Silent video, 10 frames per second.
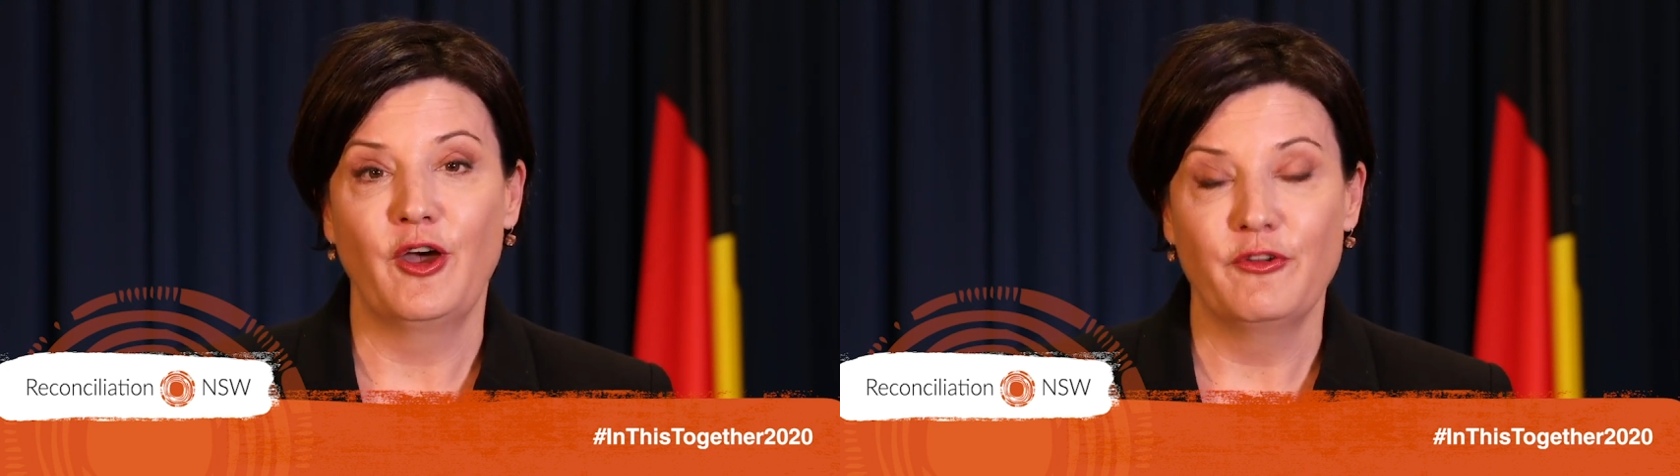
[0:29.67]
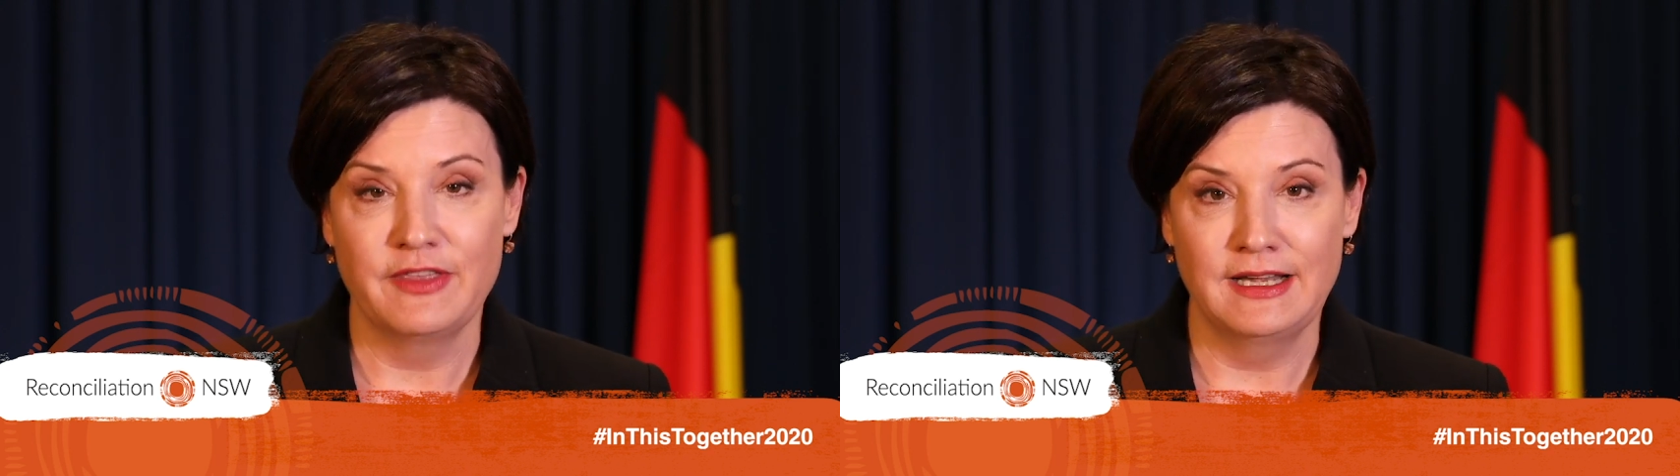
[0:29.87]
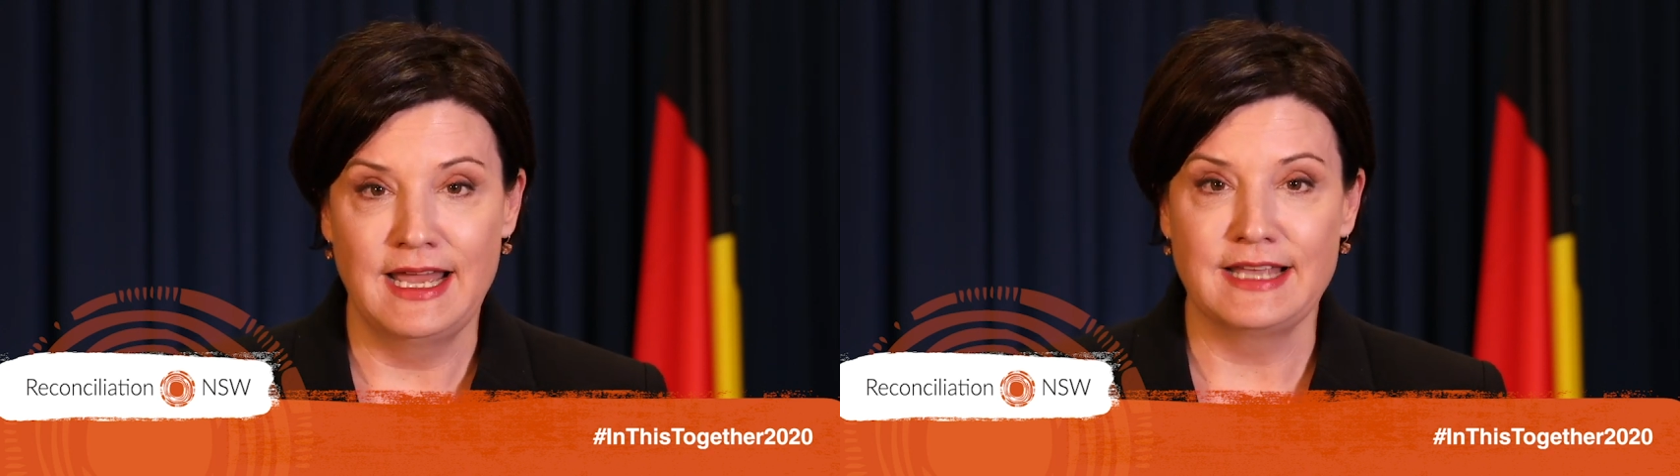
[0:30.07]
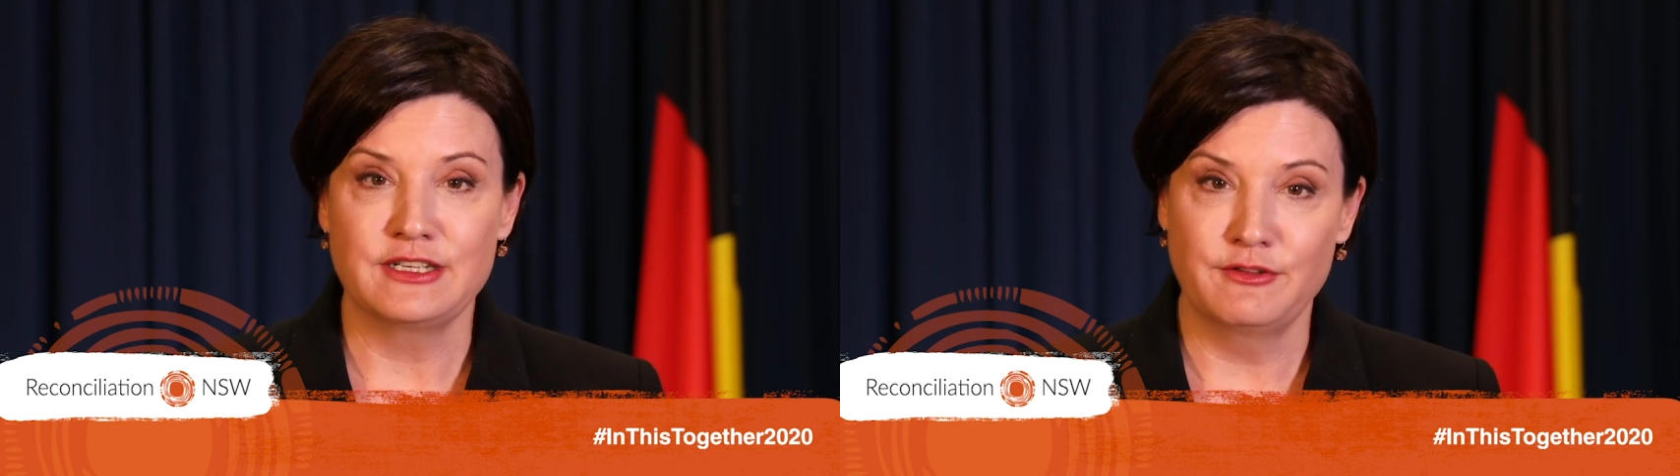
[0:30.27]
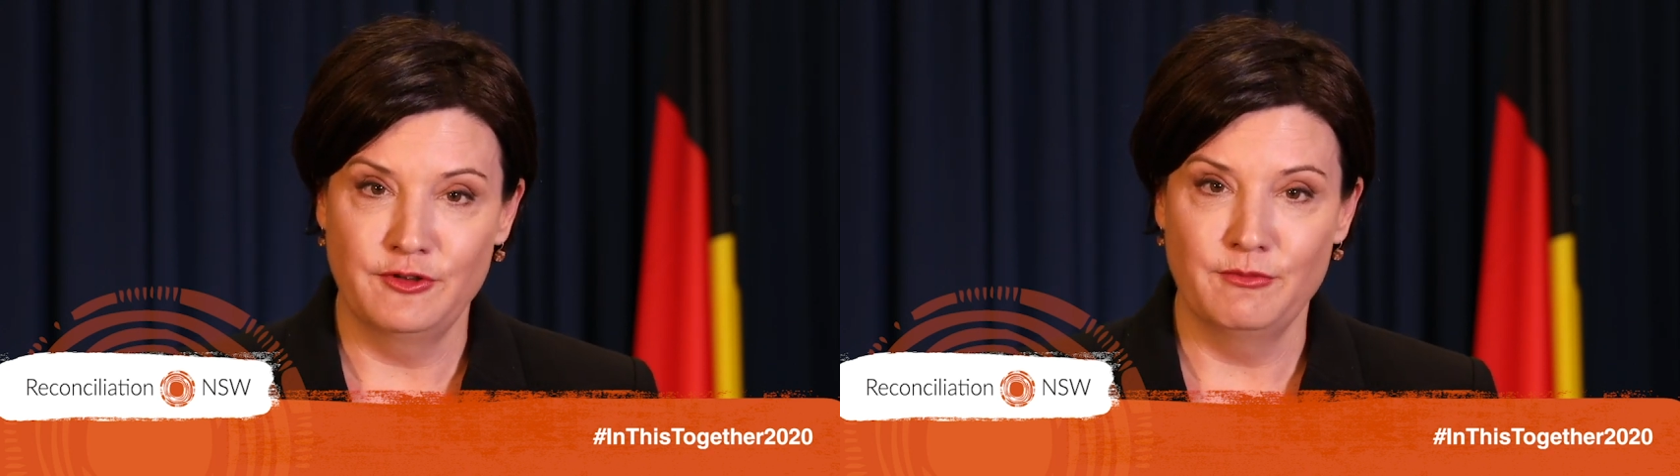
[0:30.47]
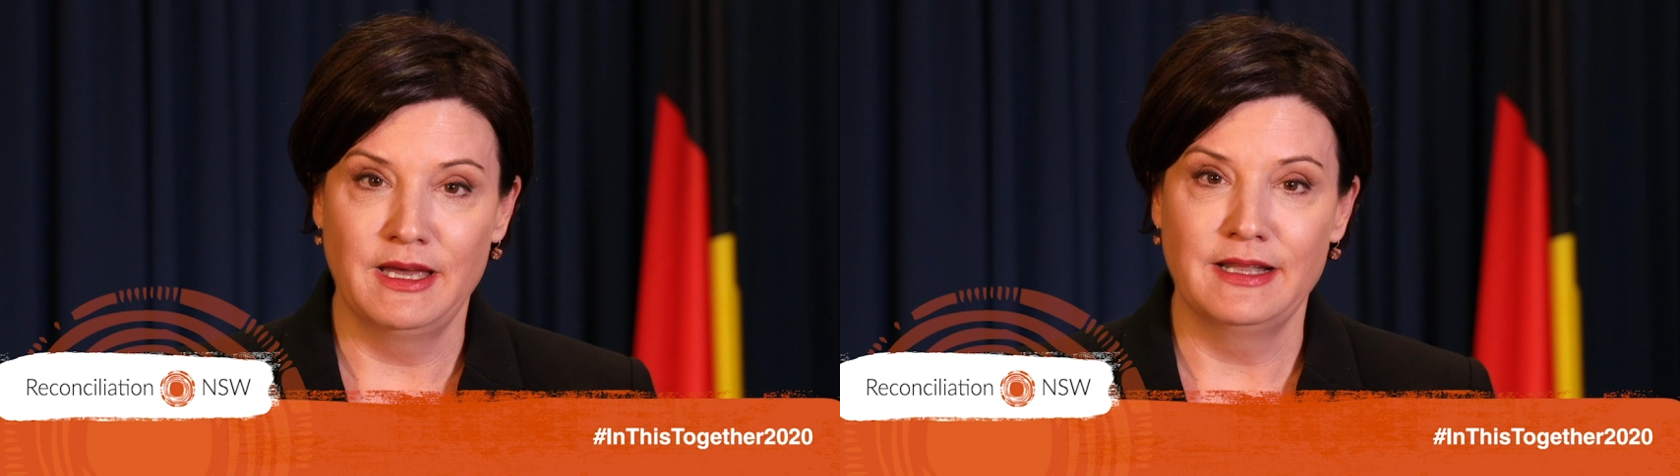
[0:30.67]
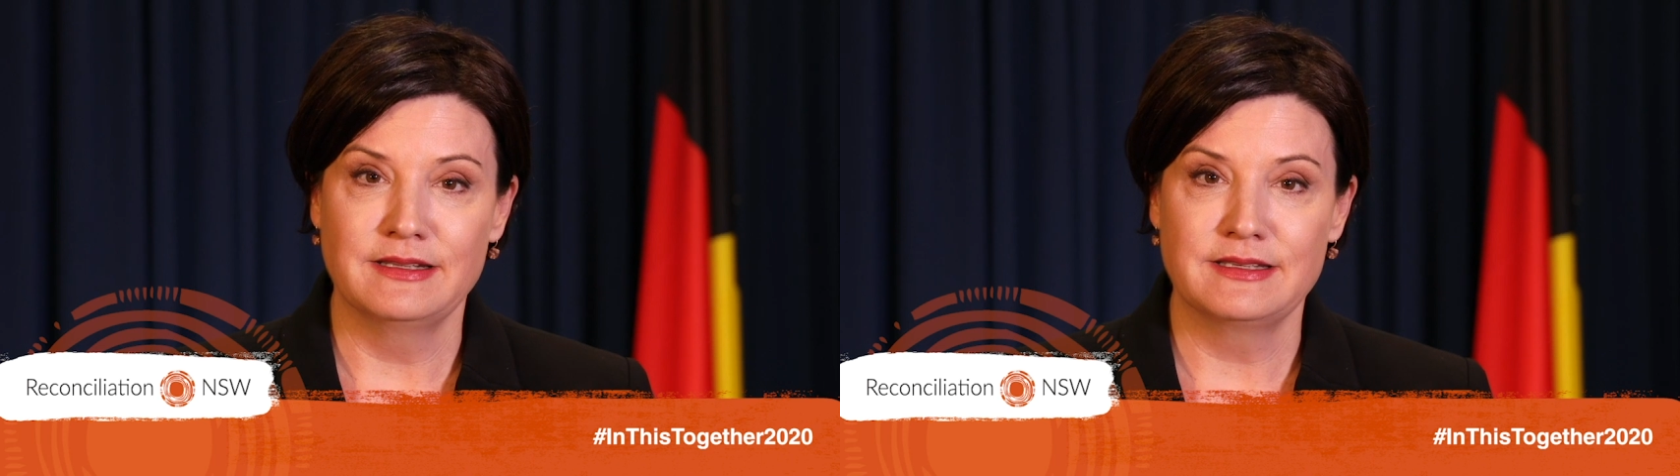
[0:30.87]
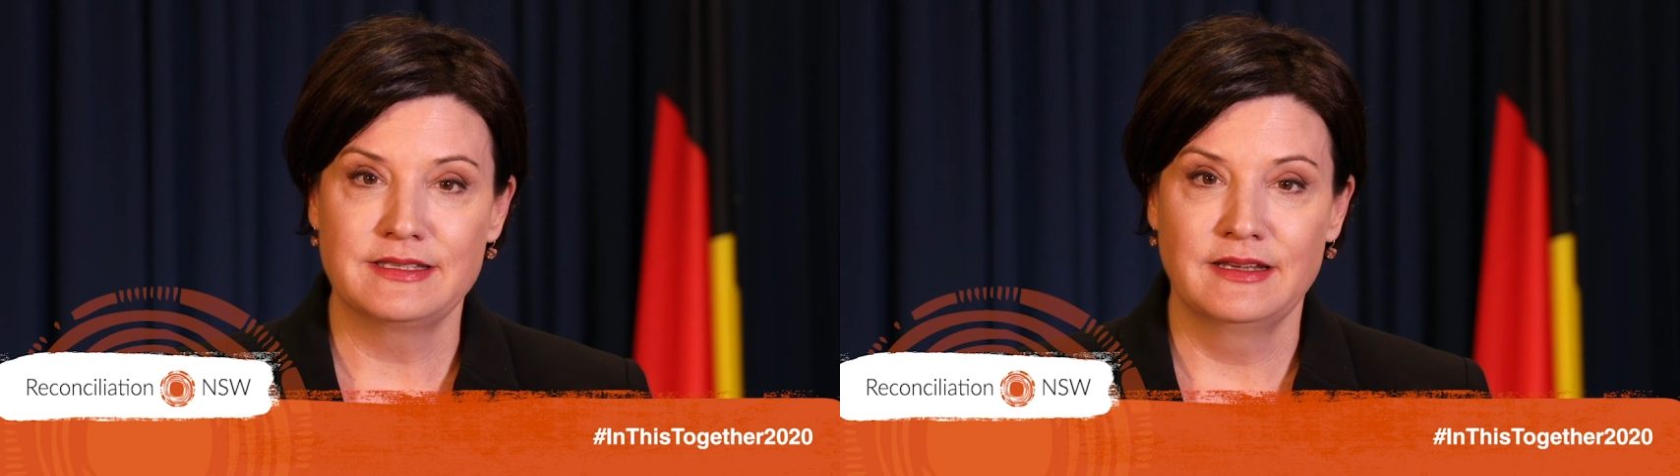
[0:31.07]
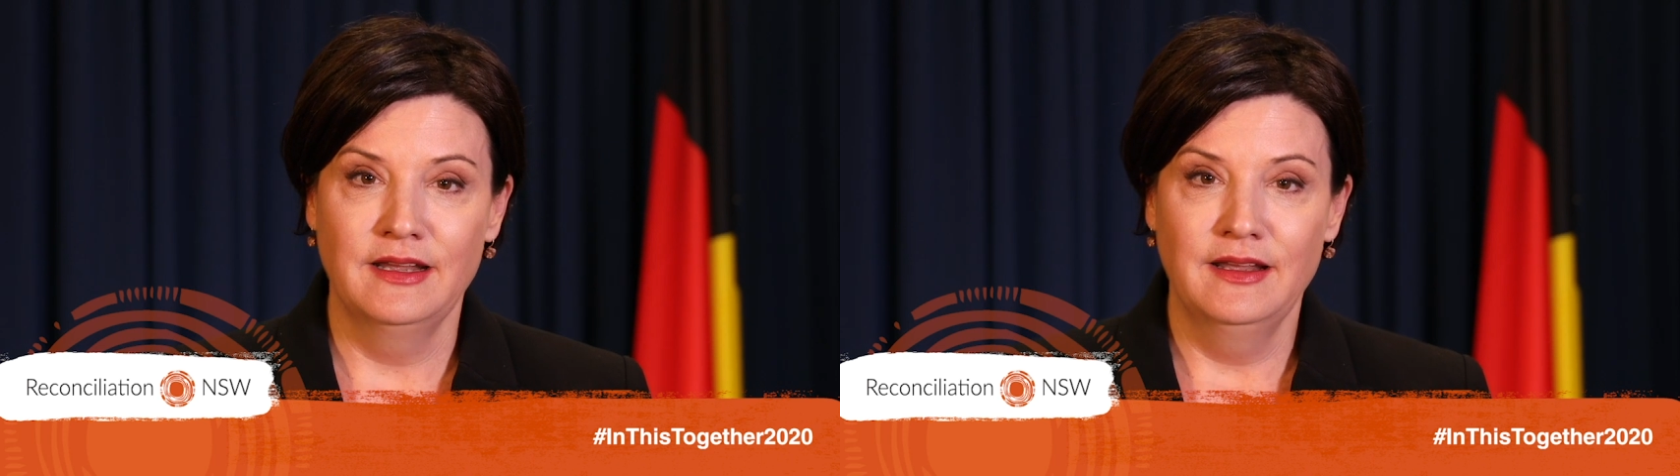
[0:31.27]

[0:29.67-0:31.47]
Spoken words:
over the last few months.